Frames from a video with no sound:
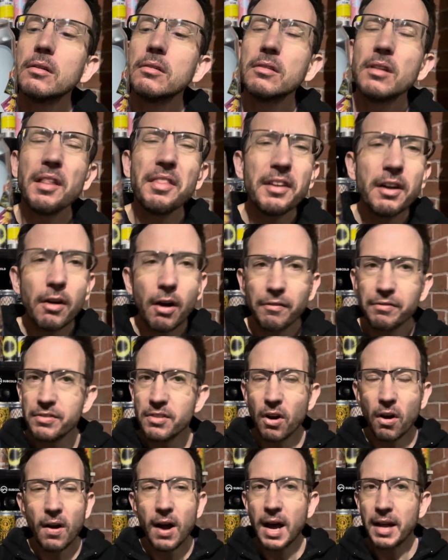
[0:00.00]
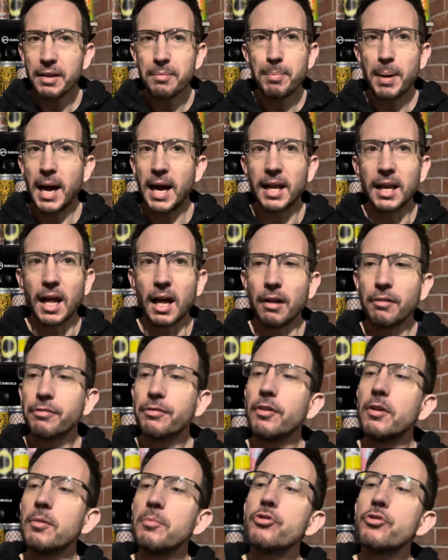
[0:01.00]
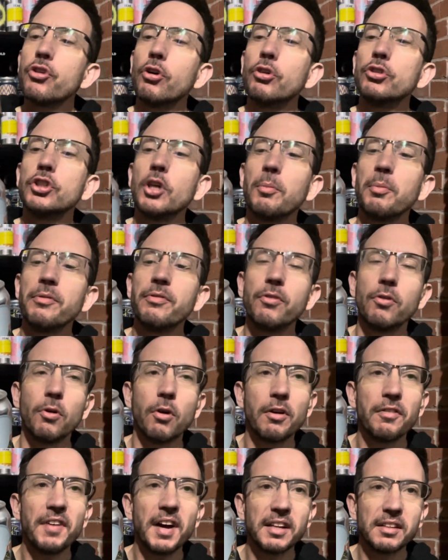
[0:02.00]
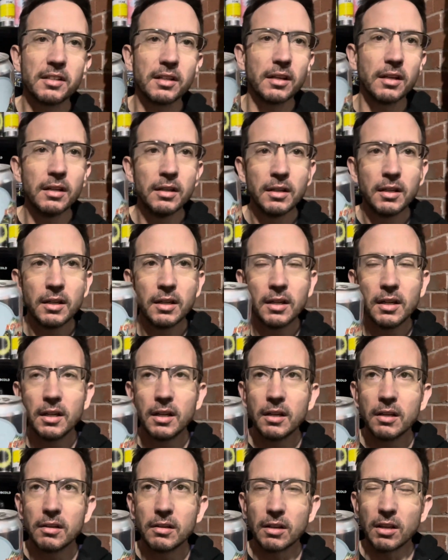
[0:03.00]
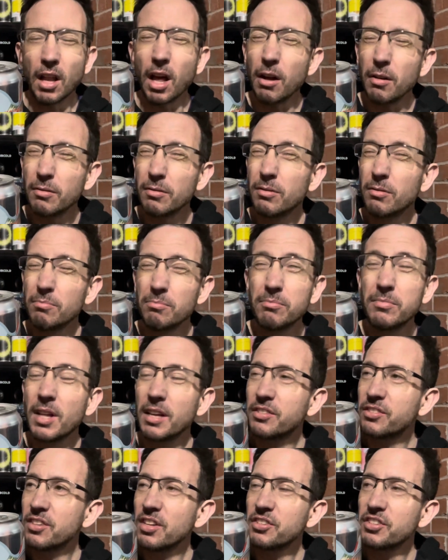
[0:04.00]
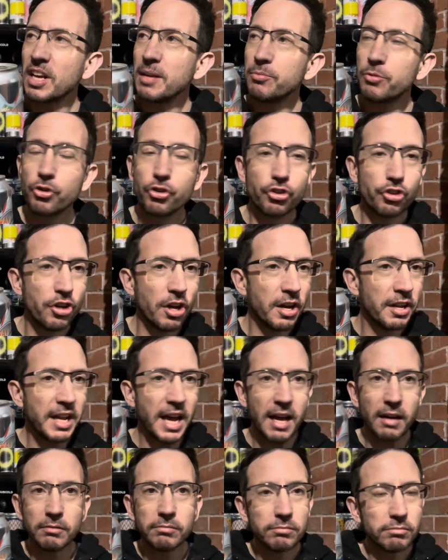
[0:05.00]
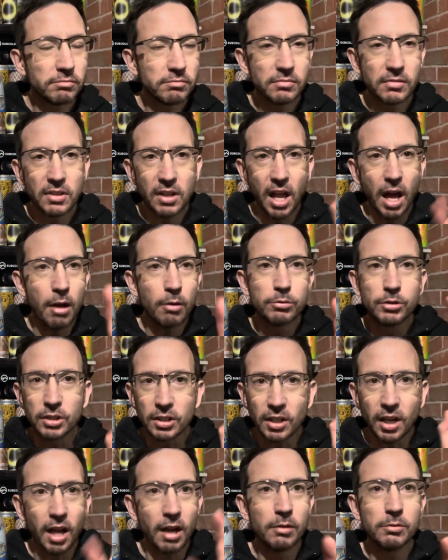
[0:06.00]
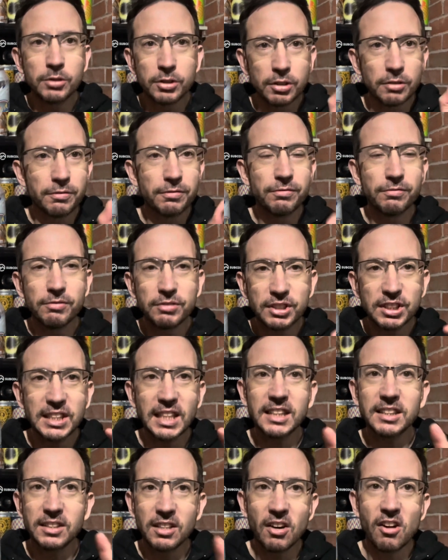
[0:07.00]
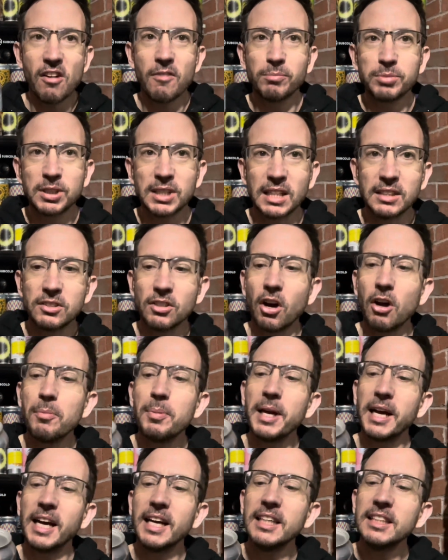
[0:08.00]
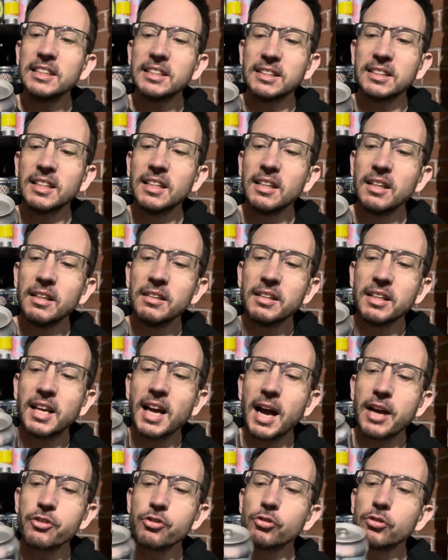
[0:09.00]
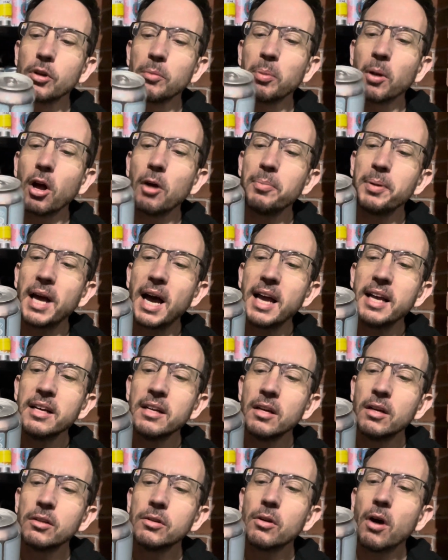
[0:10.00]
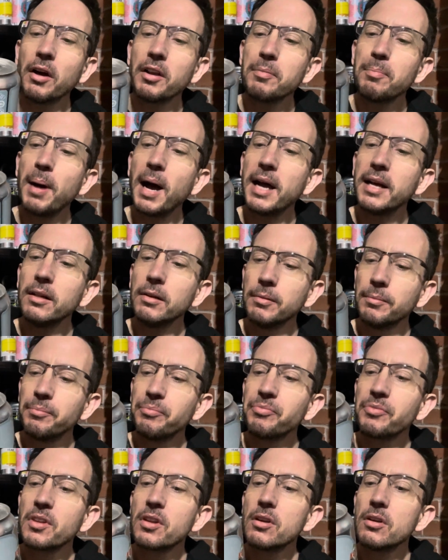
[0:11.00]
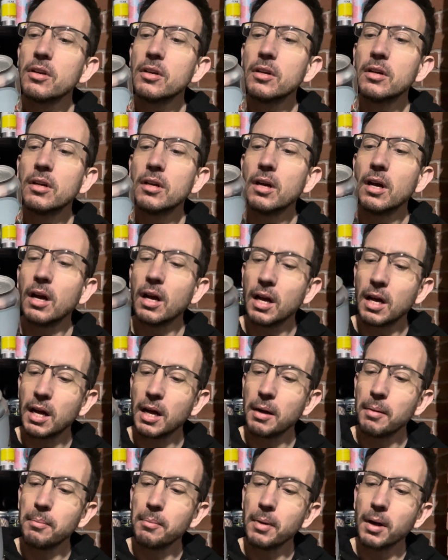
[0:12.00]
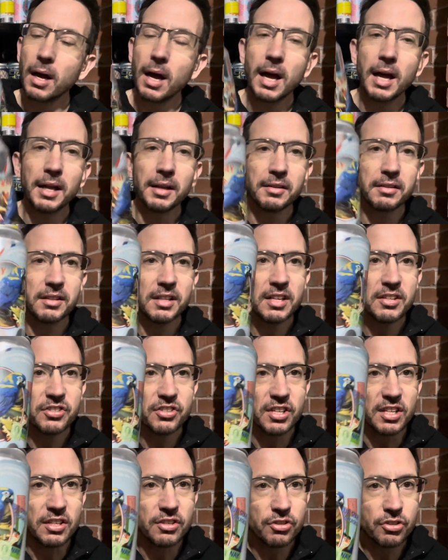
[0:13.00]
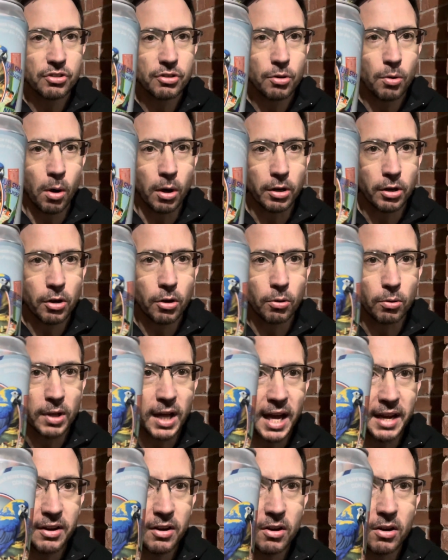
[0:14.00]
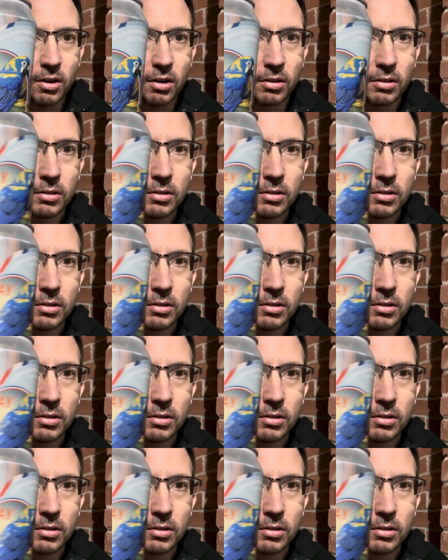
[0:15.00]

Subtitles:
Don't think I've not had a pale ale from Sureshot before. I've had they seem to churn out loads and loads of 6.5% IPAs, the occasional double IPA. Not had a pale. And this is quite cool can art.